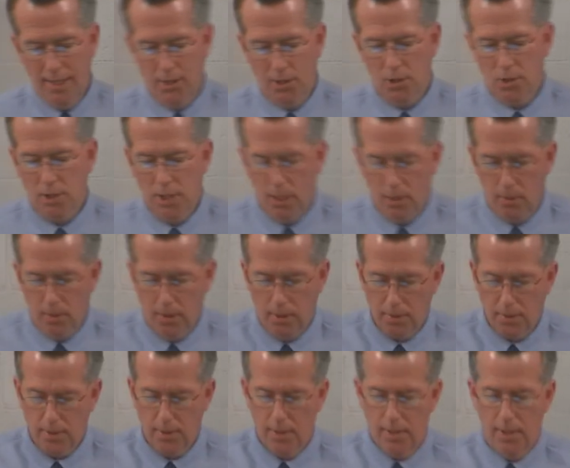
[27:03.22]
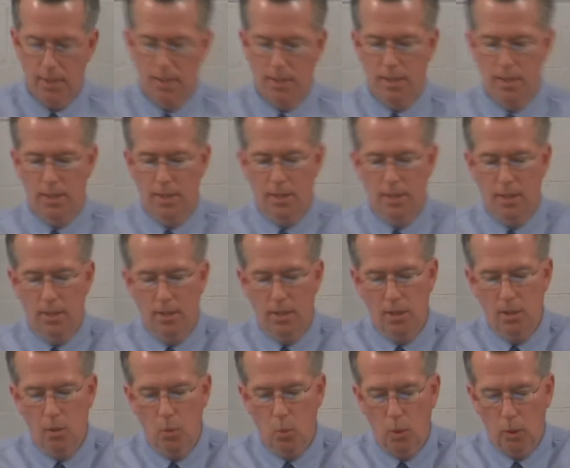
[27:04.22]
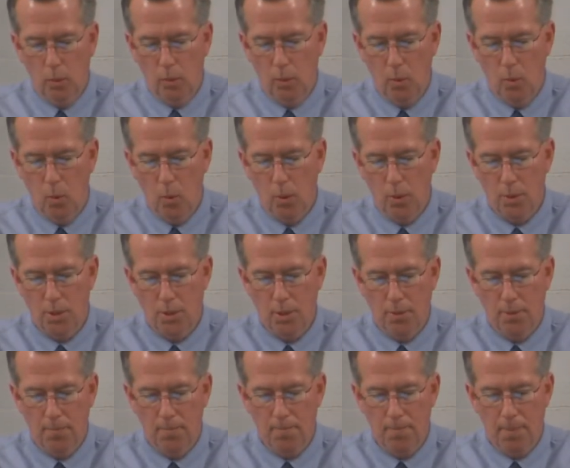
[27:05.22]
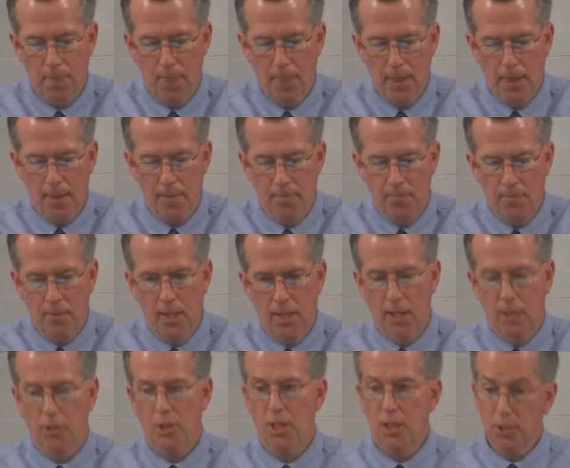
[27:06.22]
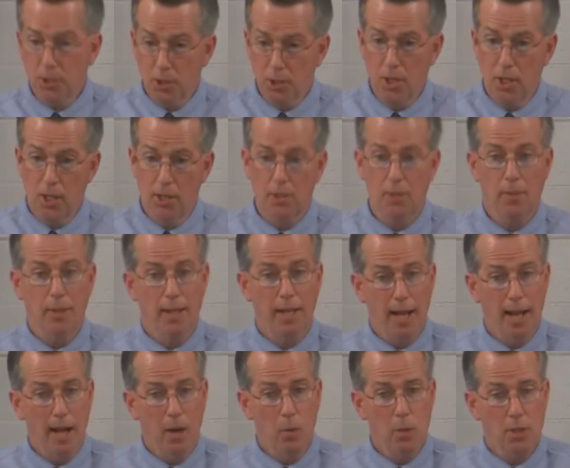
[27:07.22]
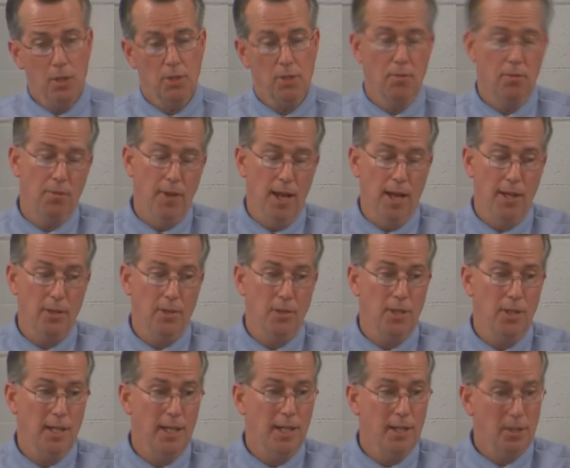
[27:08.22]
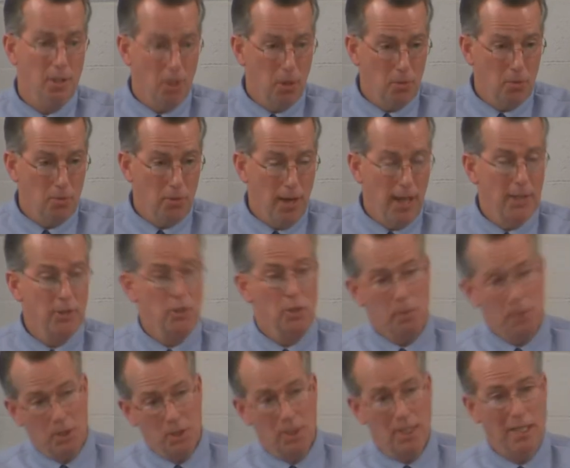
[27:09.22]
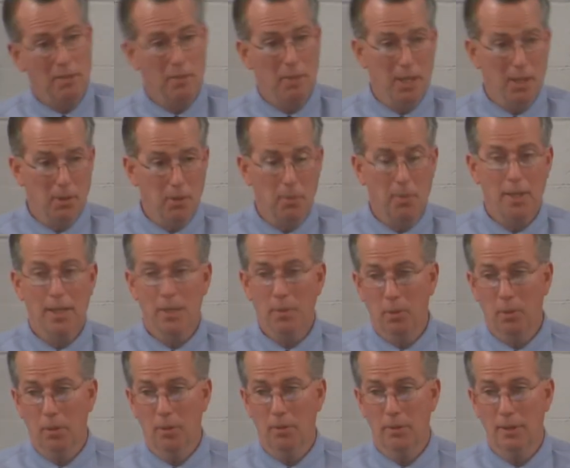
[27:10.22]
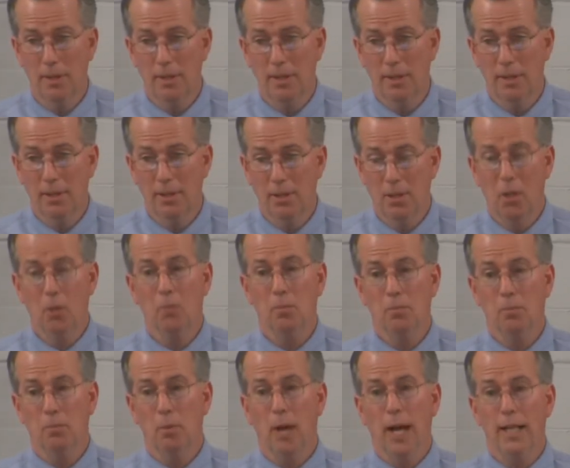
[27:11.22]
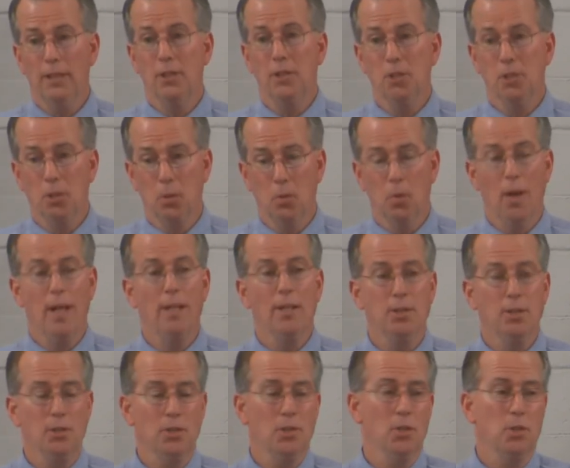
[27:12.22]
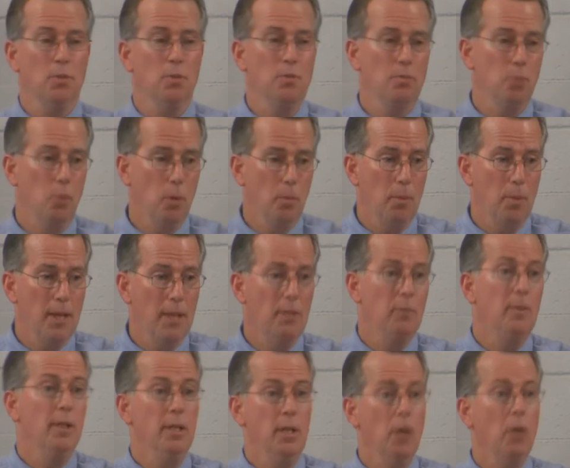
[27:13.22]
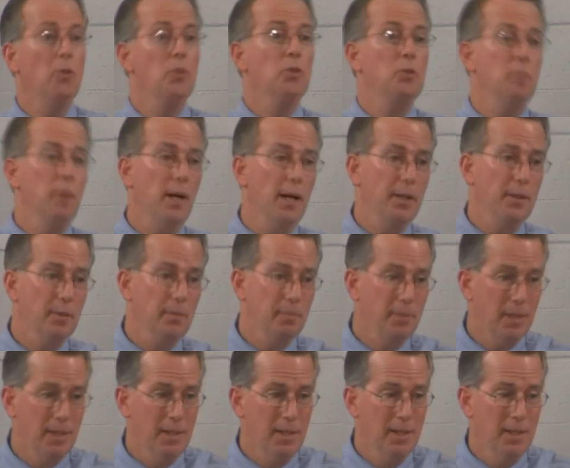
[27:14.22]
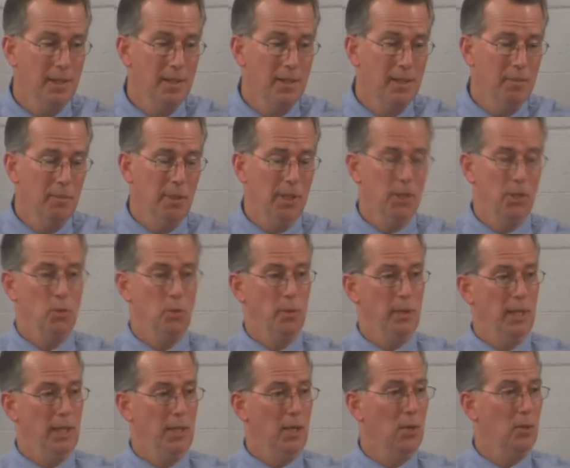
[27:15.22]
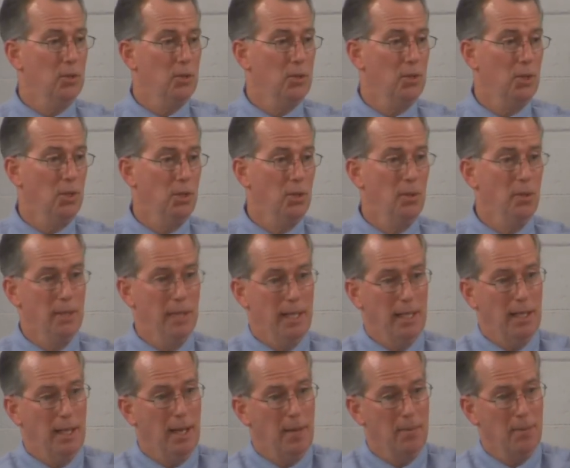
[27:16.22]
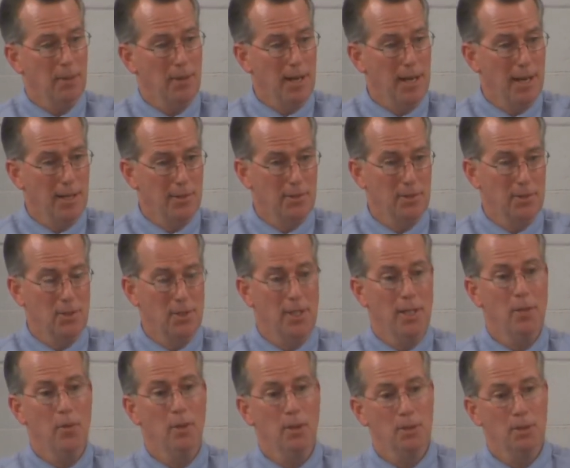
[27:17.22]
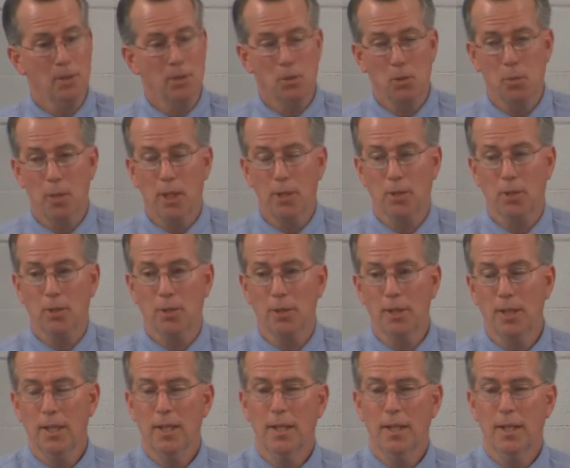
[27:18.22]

in secret will reward you. Now, Jesus talks about how we should fast. Again, don't fast to be seen by other people. Don't practice your righteousness before men to be noticed by them, because when they notice you and they clap their hands and say, well, Aren't you special?